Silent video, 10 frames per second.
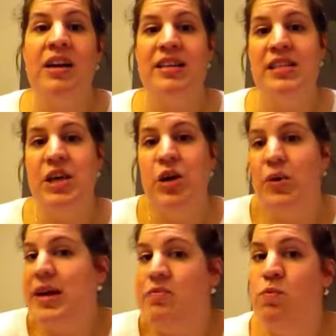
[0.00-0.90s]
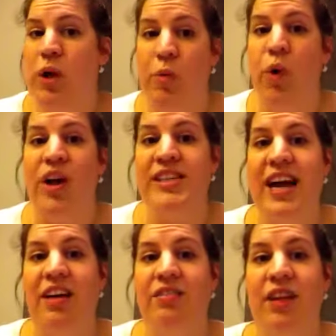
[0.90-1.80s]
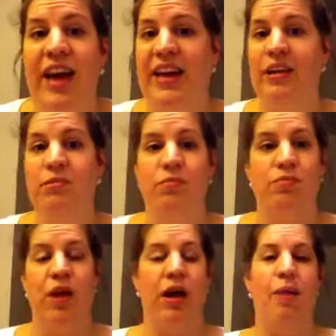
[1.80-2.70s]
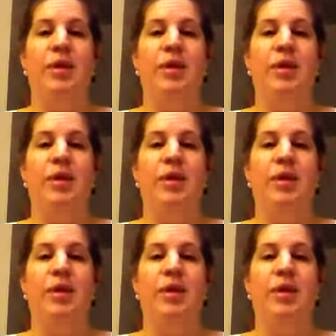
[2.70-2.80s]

So it works out. I'm